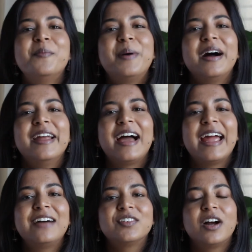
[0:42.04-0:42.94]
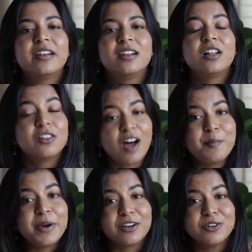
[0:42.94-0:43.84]
But I have gotten a lot
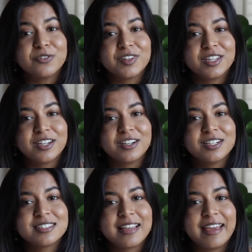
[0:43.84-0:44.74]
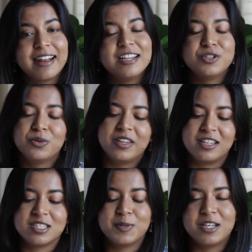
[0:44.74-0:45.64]
better over the years, and I do think
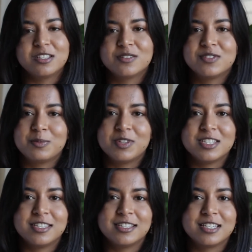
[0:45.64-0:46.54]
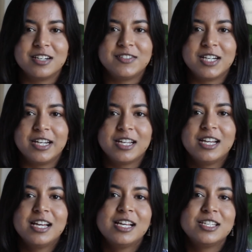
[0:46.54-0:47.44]
it's because of some of these things that I've done.
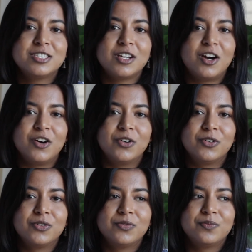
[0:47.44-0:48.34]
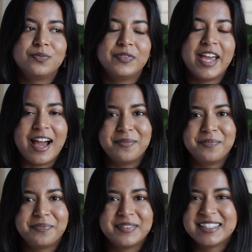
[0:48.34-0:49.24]
So yeah,
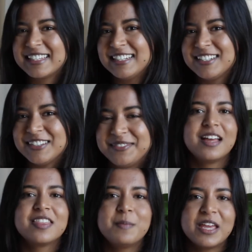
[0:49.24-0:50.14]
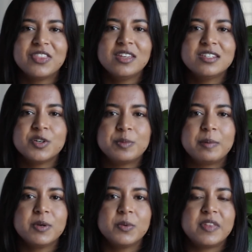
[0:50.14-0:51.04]
let's get into it. The main thing to
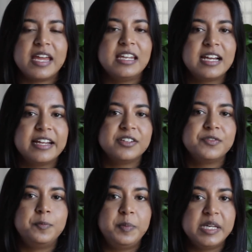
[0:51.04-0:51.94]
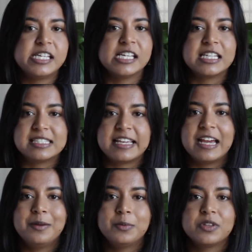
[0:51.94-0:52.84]
remember with any kind of big
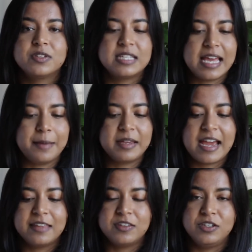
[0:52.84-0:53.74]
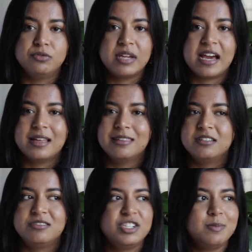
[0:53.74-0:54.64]
exam, whether it's the MCAT, the UCAT, the
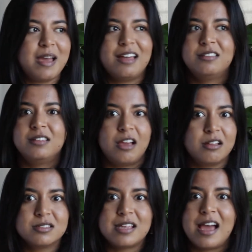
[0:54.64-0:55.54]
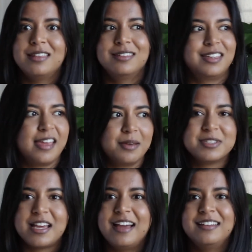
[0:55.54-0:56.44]
GMAT, LSAT,
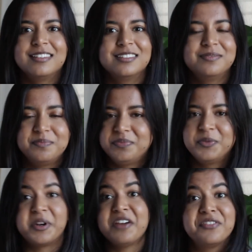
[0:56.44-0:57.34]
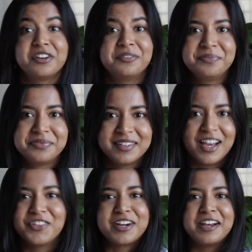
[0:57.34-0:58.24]
GAMSAT, the whatever
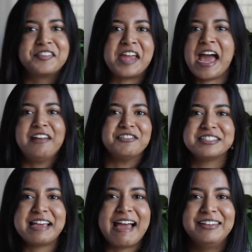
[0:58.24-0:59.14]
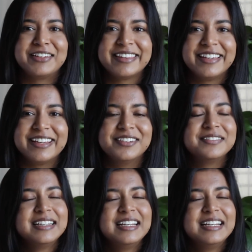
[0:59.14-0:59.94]
other kind of CAT or SAT you can think of.